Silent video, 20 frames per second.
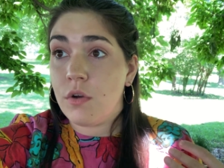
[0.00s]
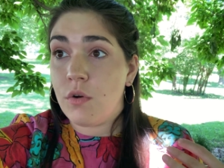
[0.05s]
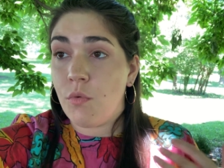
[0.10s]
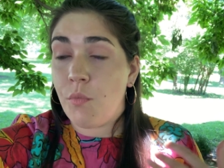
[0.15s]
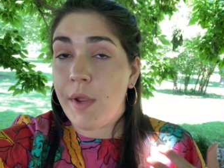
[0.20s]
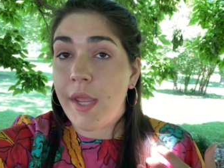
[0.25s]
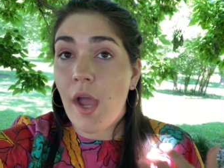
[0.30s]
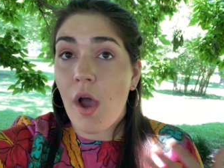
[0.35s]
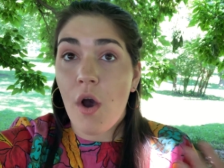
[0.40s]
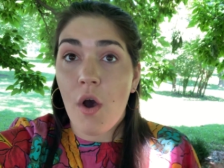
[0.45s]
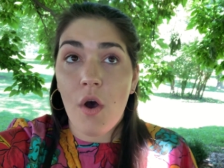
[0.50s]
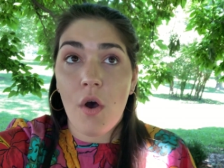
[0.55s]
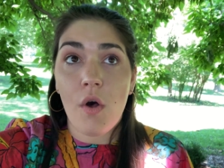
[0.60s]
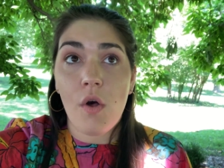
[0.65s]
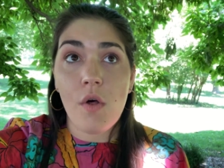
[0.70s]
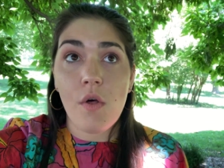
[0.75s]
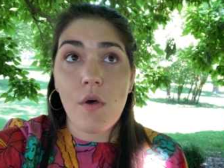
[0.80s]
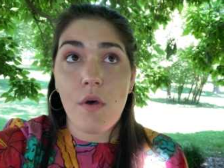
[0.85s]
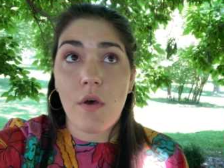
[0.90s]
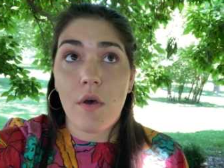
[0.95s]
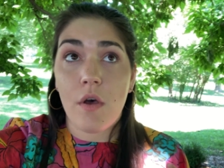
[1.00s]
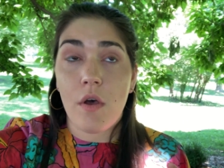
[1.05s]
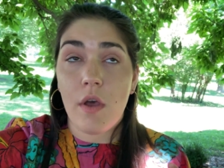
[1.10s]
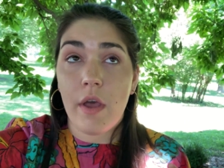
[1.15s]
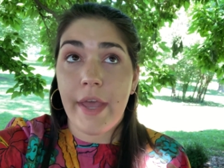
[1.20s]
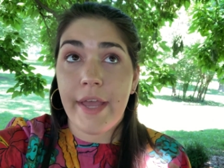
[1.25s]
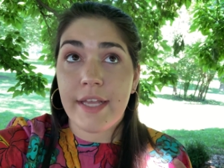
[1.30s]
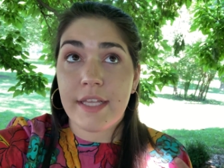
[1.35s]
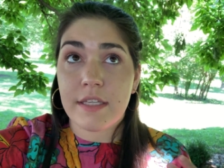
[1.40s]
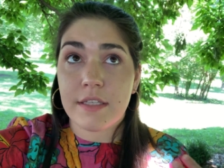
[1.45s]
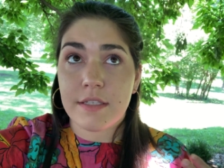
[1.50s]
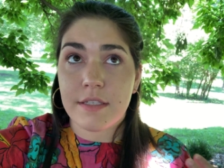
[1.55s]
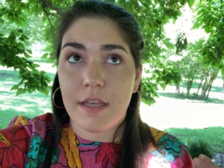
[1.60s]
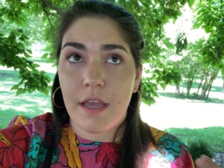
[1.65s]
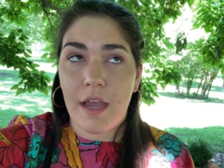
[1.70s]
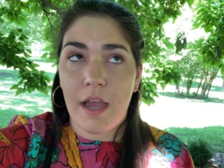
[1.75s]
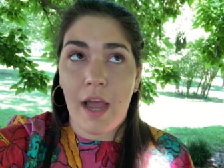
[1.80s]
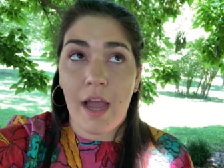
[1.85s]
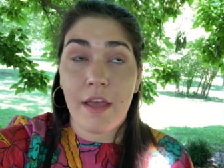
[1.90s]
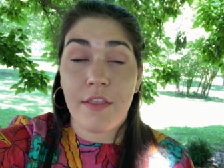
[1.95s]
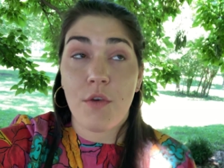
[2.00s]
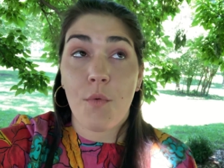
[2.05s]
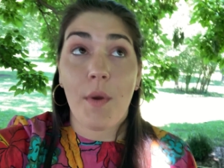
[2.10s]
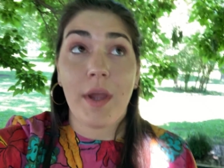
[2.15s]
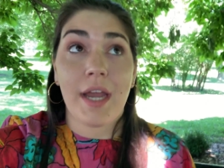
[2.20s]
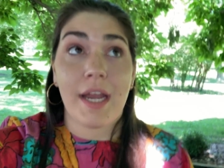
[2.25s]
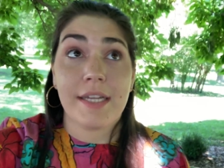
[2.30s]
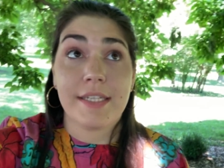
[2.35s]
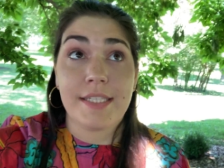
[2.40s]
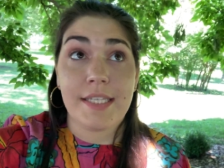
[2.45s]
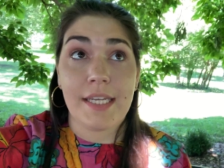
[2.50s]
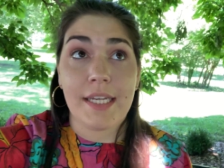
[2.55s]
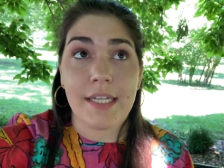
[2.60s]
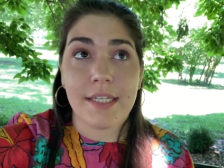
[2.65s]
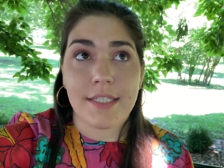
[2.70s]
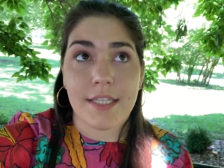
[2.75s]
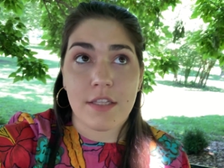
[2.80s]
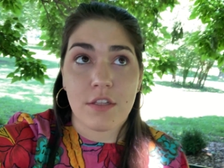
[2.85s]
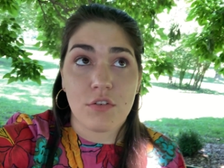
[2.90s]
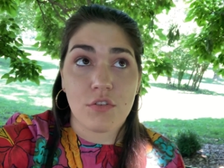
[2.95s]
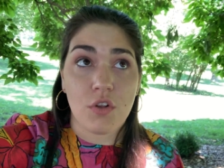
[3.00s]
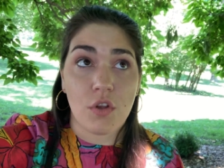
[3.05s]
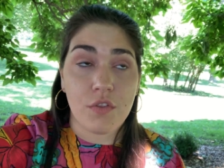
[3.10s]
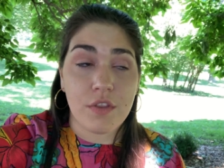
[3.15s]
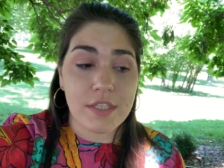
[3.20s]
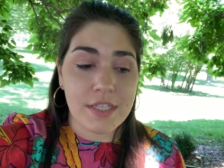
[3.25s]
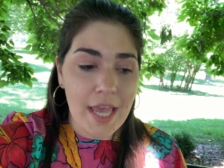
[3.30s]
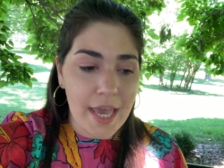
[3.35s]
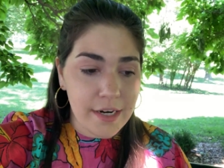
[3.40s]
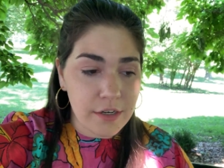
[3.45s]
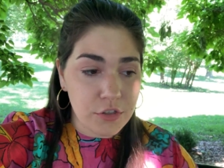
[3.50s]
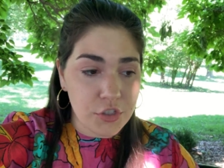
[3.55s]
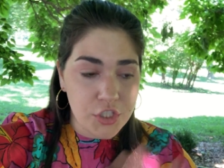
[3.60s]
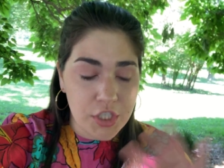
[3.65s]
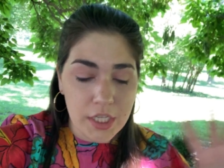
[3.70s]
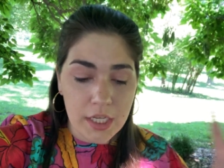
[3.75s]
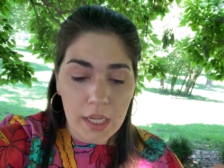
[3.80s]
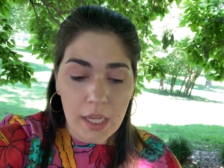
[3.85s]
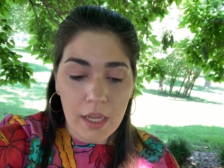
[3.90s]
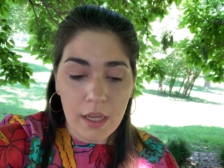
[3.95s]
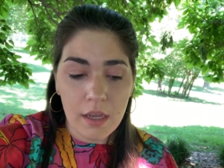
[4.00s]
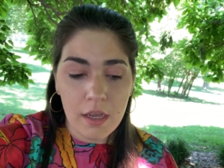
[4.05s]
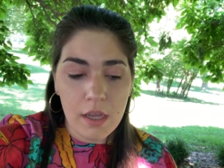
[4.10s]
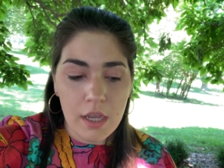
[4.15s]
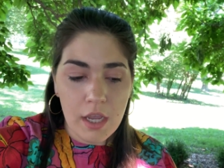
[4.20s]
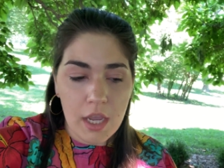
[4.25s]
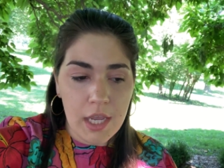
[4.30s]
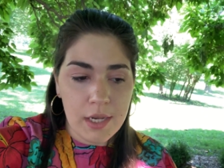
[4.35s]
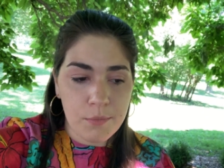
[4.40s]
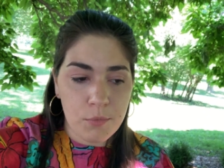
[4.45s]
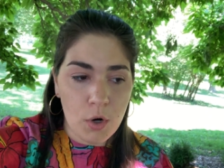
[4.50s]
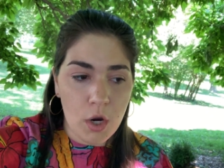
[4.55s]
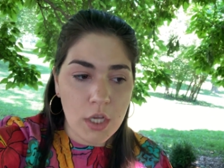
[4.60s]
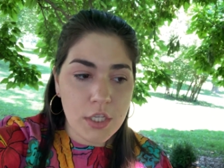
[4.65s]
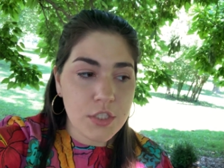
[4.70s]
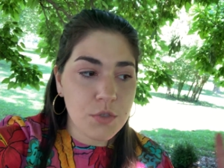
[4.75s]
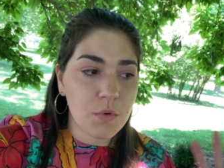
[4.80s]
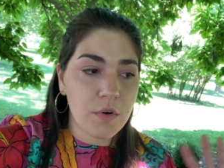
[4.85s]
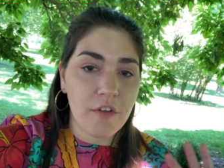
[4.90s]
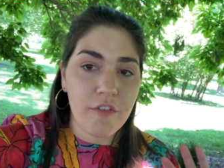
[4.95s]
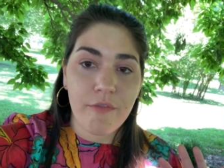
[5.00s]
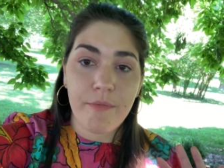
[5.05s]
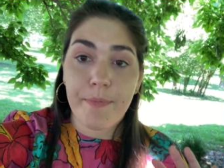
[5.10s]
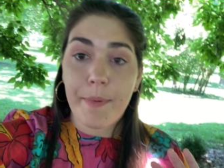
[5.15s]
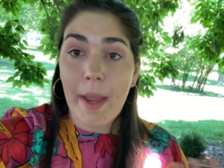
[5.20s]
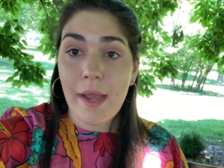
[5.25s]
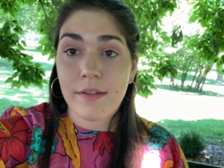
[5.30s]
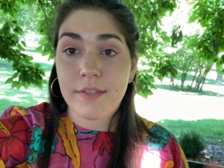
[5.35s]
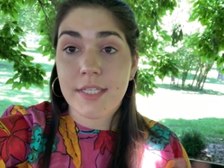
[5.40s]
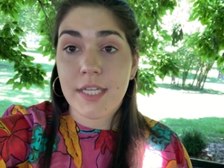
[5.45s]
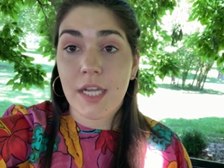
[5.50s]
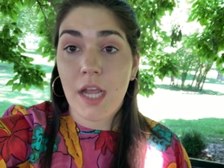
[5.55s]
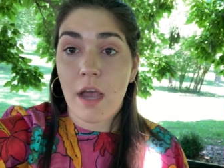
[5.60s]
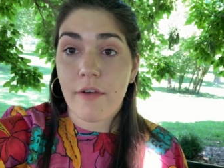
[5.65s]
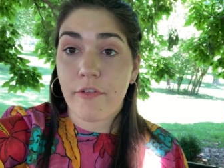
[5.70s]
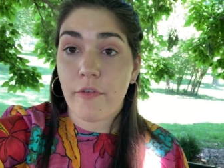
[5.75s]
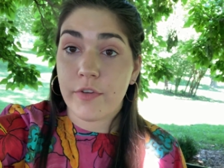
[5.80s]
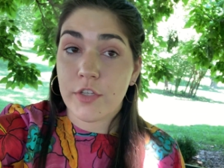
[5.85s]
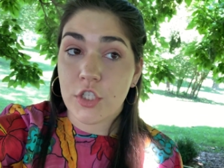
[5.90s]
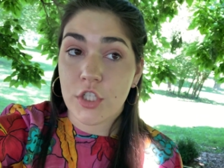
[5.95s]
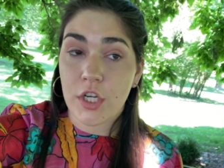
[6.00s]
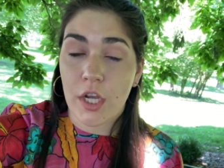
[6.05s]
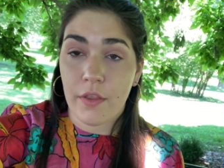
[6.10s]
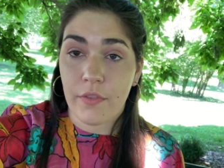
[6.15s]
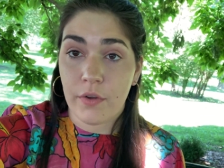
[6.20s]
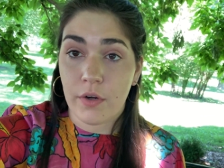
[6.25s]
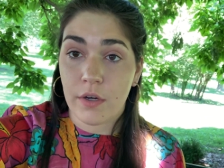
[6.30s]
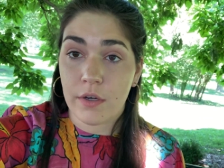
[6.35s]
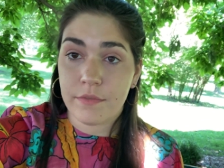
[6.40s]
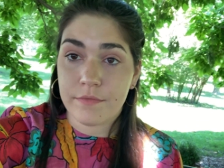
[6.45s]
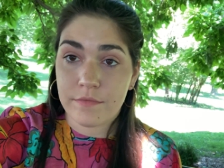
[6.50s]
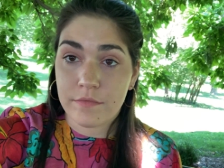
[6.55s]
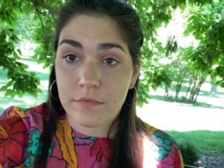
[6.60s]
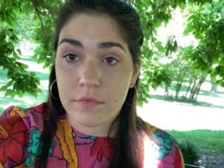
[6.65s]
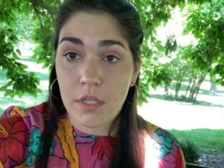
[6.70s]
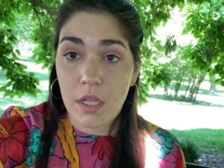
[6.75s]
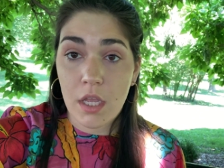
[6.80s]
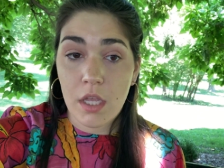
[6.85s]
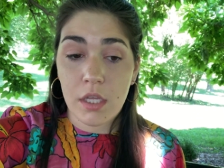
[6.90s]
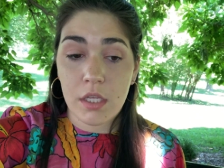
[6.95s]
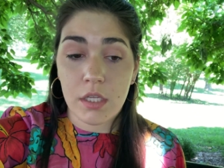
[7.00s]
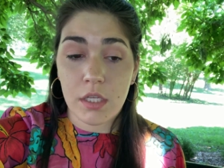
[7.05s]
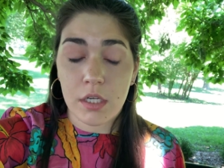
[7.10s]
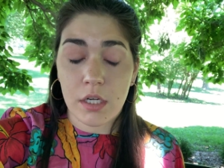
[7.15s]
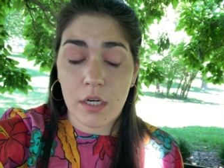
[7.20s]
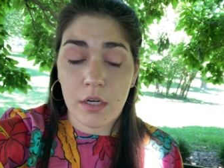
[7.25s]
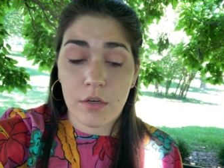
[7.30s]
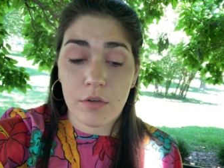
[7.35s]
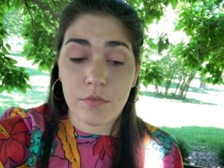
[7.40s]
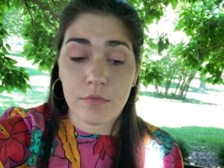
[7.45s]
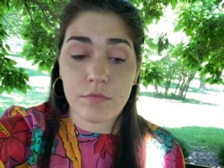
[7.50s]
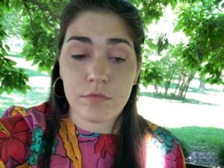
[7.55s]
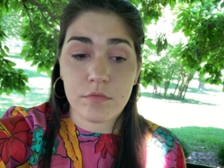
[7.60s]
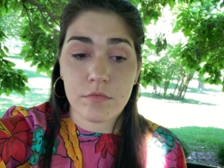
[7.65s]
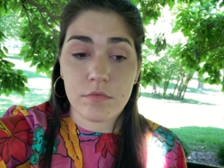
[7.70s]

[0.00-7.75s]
we all it's I, the way I see it is that there's all this energy and we're all sort of bouncing off of each other you know